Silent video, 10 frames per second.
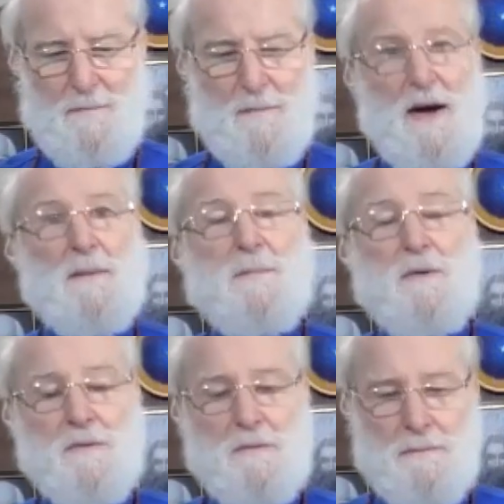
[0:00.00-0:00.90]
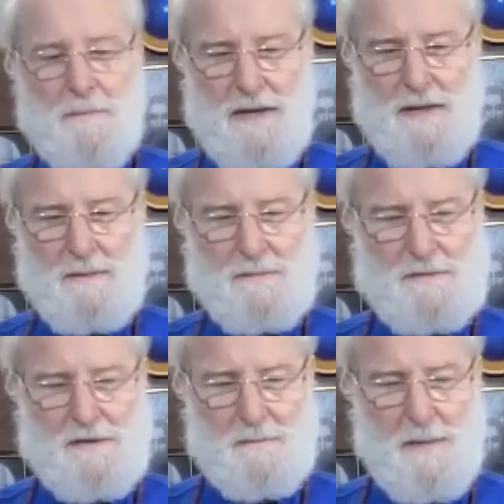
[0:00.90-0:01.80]
by
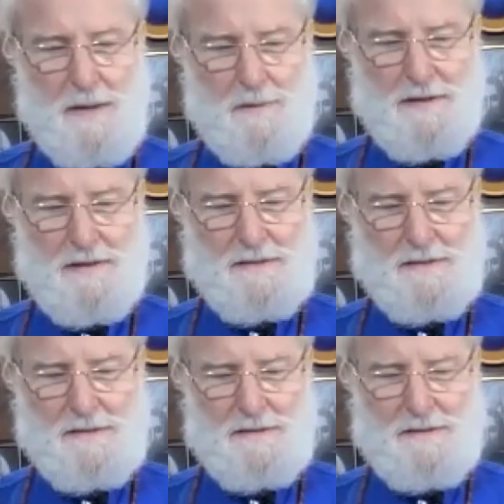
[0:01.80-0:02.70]
moonbeams of my bliss.